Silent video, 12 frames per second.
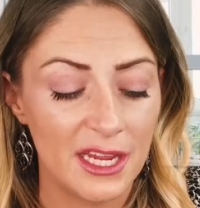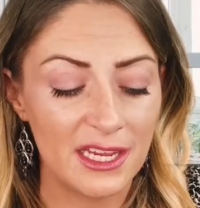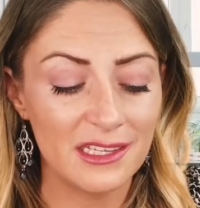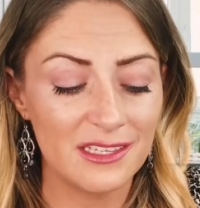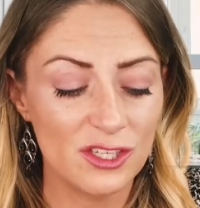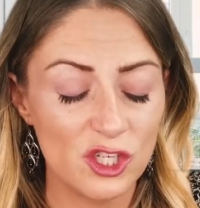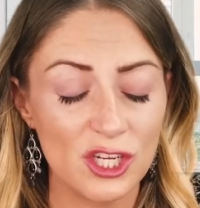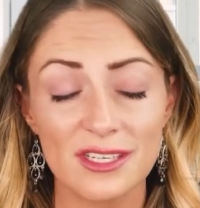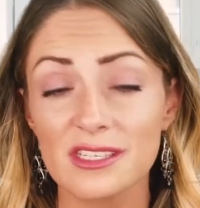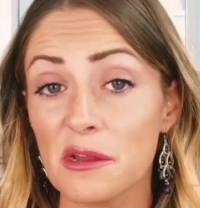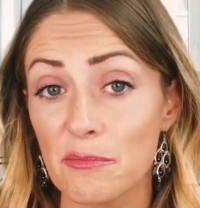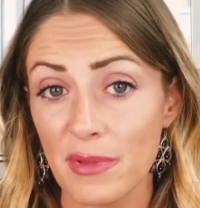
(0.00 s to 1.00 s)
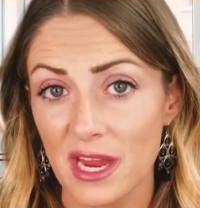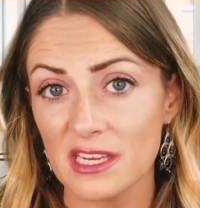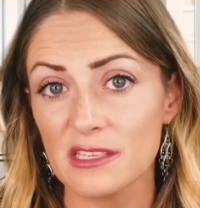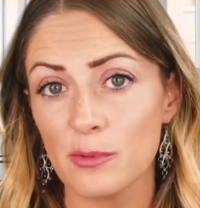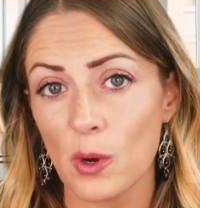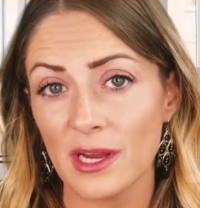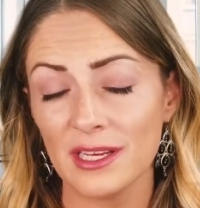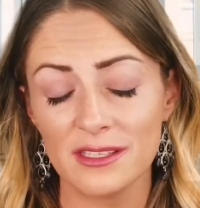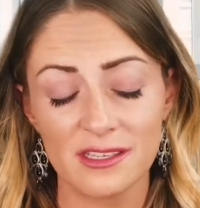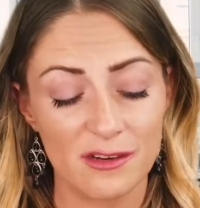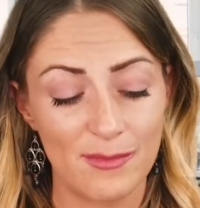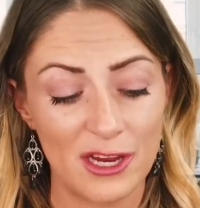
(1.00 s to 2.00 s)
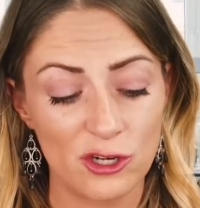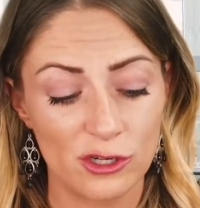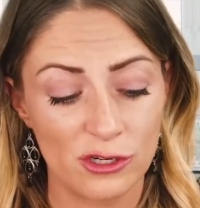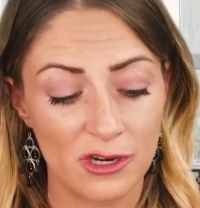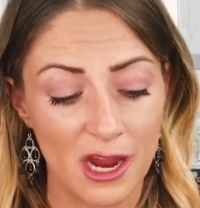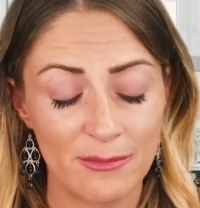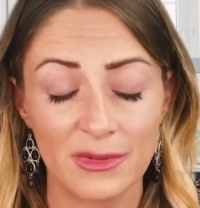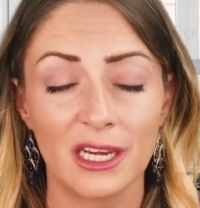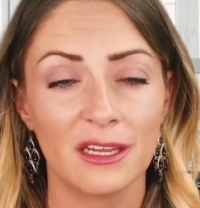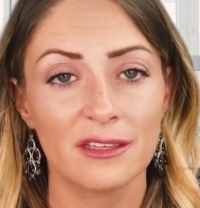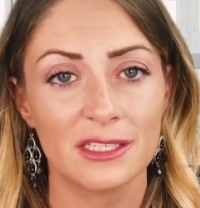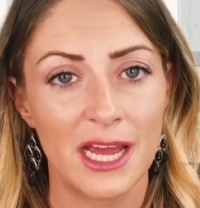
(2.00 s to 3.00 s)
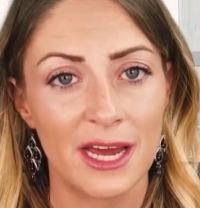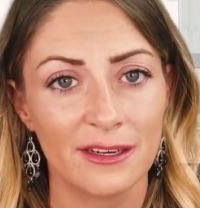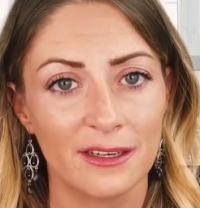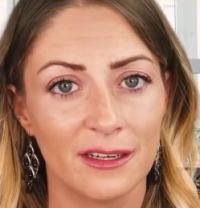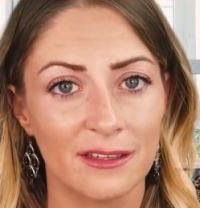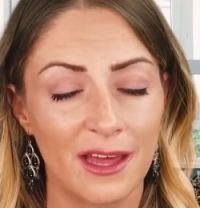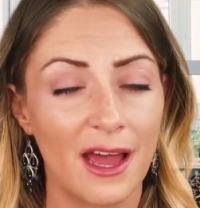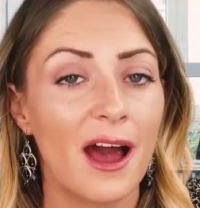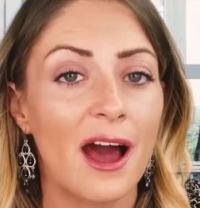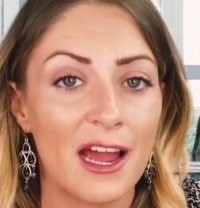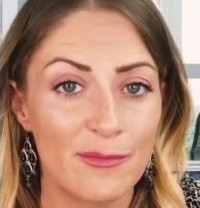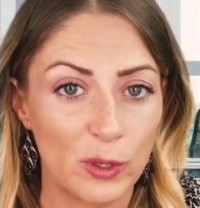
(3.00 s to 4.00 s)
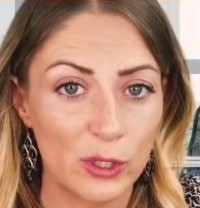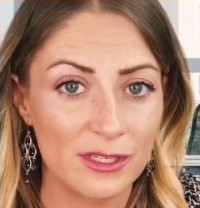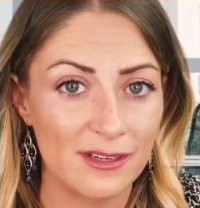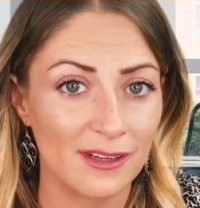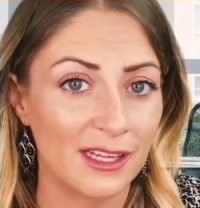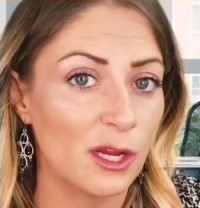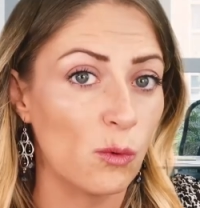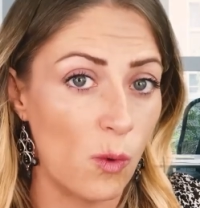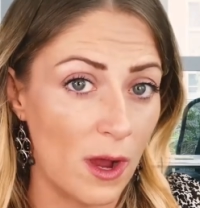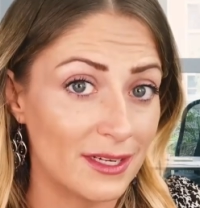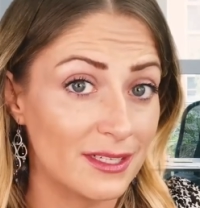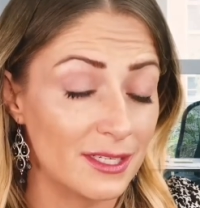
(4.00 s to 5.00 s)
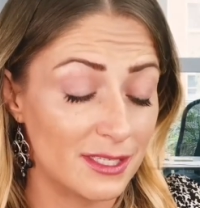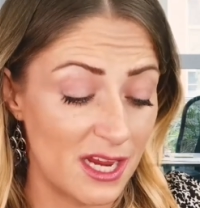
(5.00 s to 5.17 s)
It's just base points to make sure I'm getting the data that I personally want to